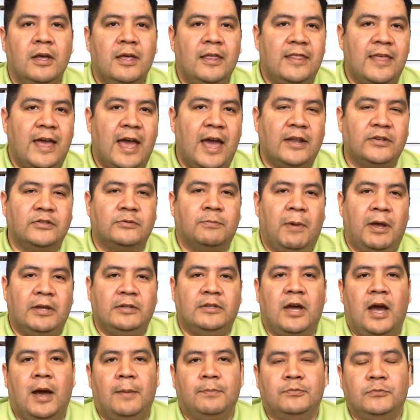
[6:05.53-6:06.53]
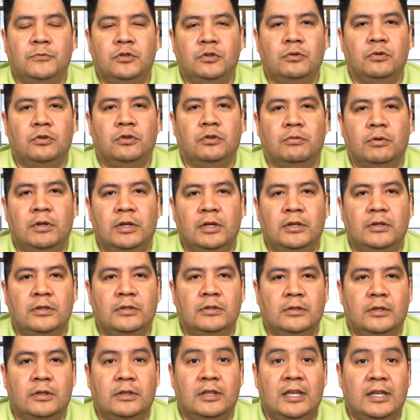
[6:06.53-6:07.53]
that is my top two
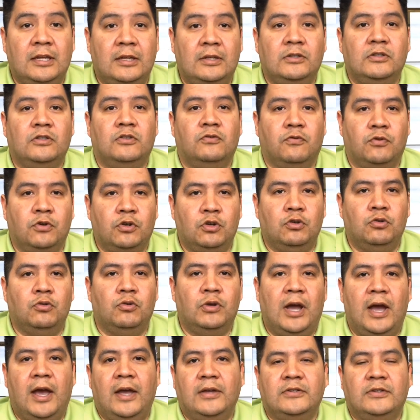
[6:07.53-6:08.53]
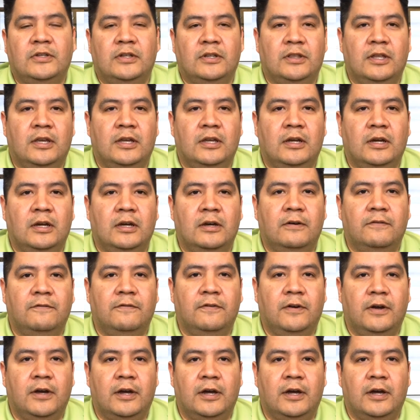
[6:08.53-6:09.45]
things for you guys to think of,